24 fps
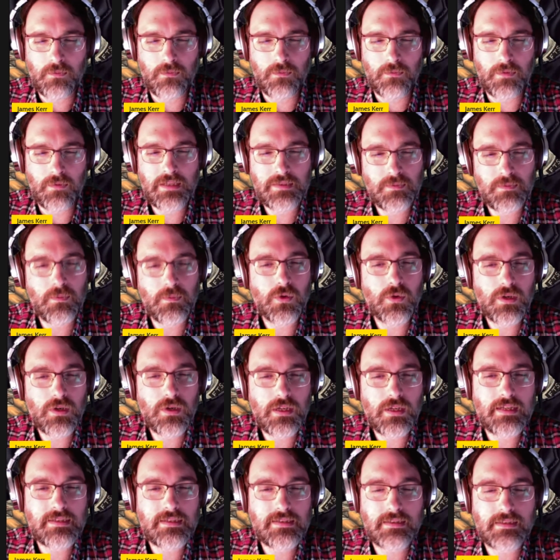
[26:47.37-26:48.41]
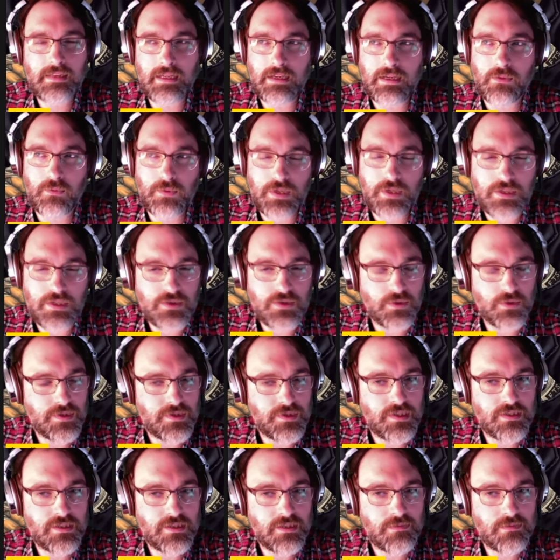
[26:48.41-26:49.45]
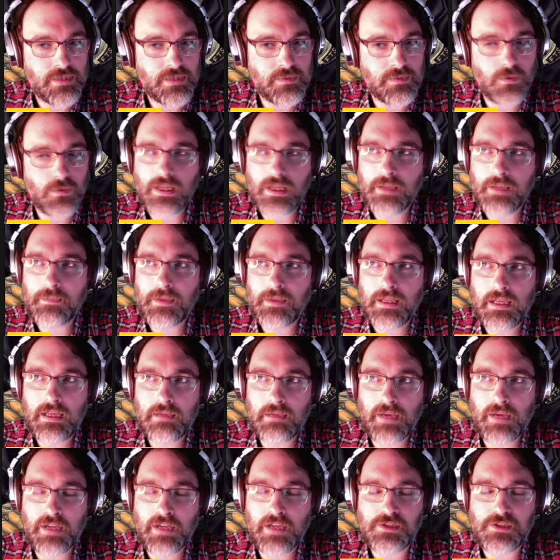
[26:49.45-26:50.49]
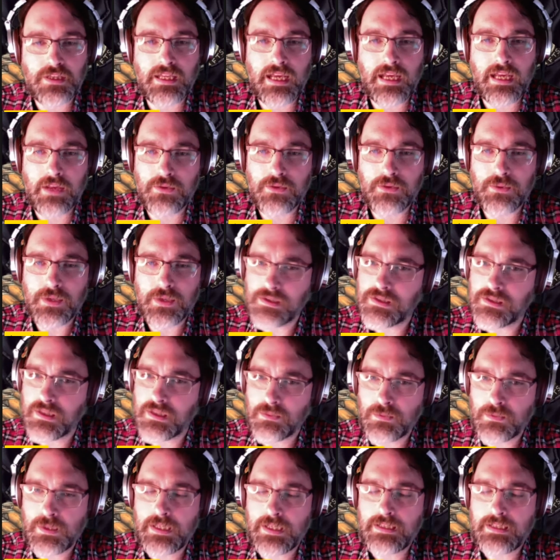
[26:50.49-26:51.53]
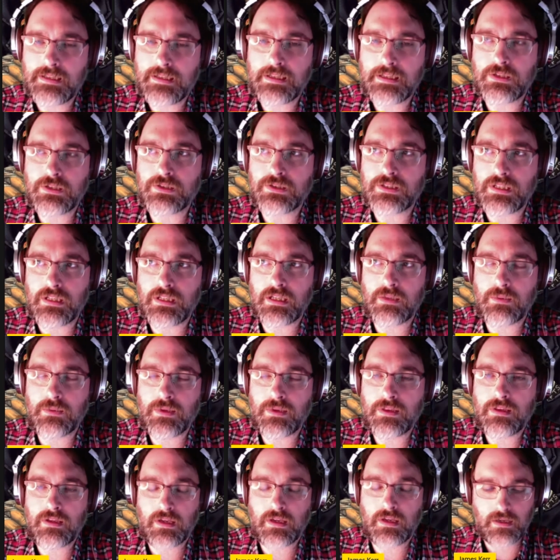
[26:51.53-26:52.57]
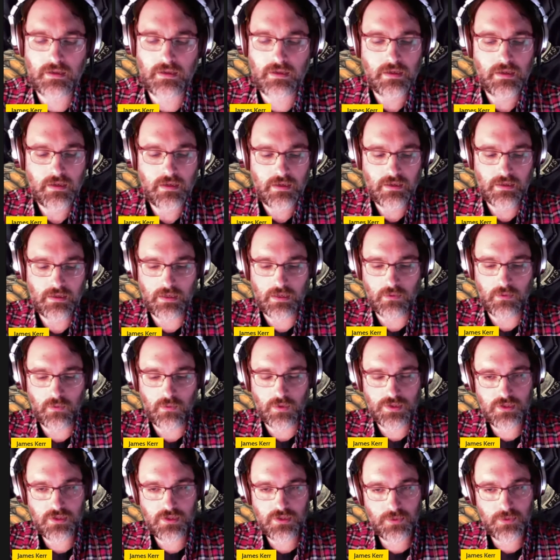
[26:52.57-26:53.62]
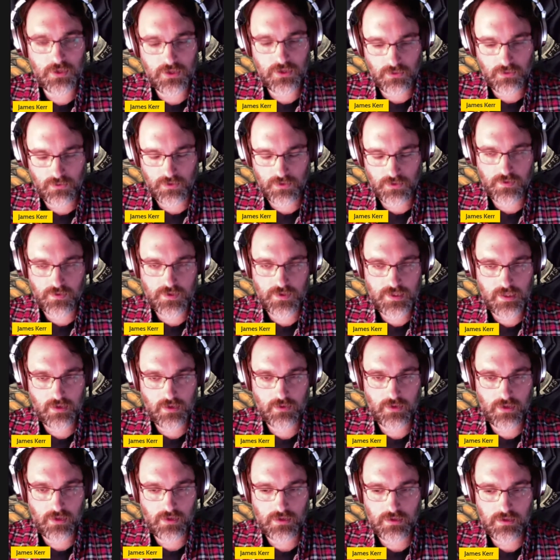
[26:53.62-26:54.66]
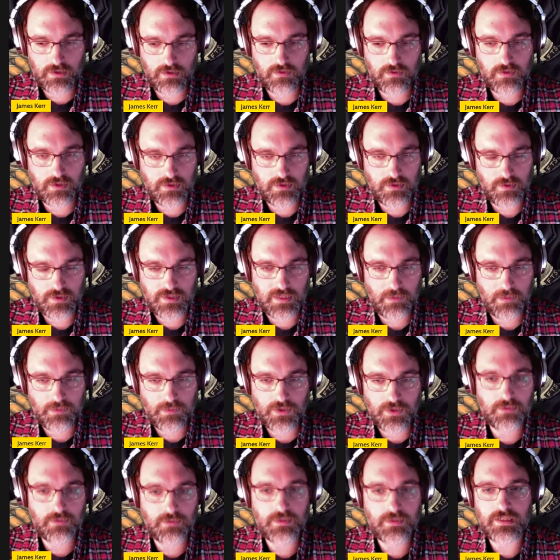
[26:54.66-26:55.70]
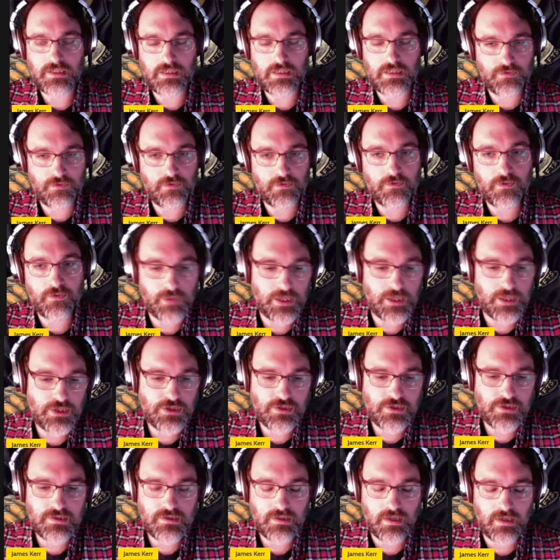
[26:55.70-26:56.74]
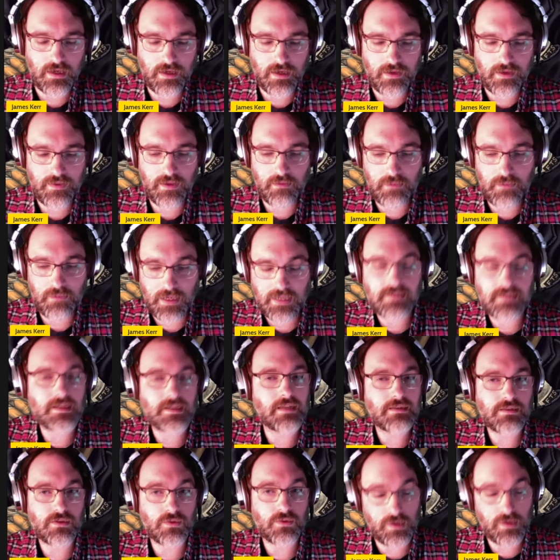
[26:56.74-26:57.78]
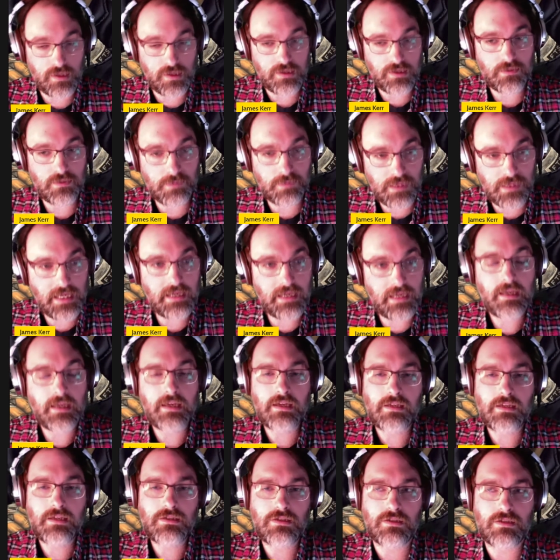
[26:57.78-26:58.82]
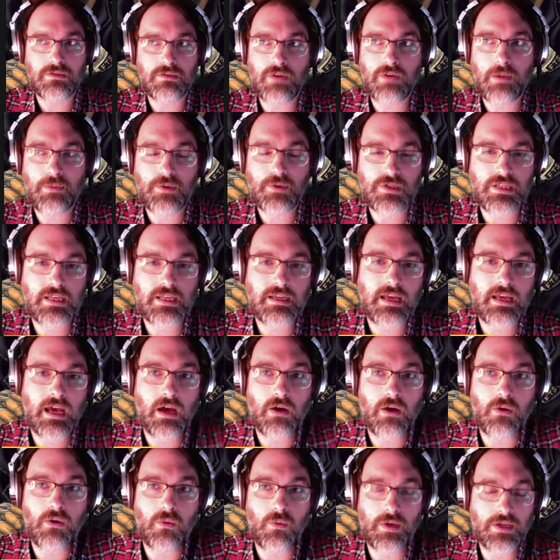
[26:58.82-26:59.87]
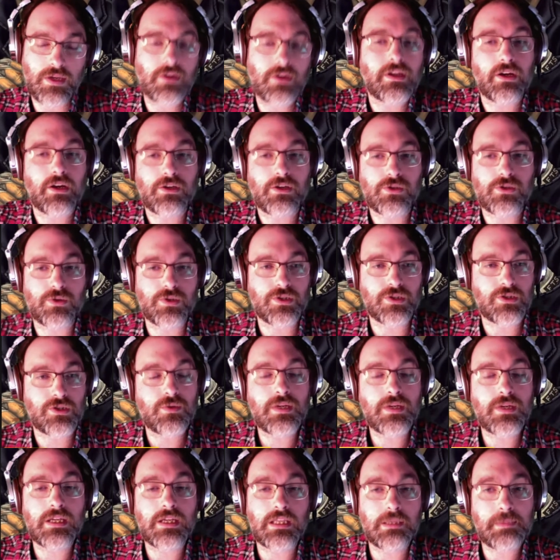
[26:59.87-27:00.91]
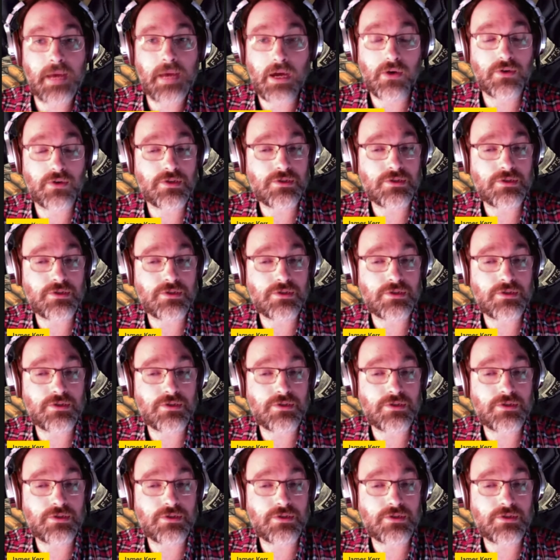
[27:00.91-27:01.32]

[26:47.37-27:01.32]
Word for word: it's more or less like a resource system. It's more like playing Magic the Gathering in some ways. Like you're dealing okay. with, uh, like once you put your runes out on, you get to assemble them into different formations uh, that make sense according to play to represent how what your character is doing and the powers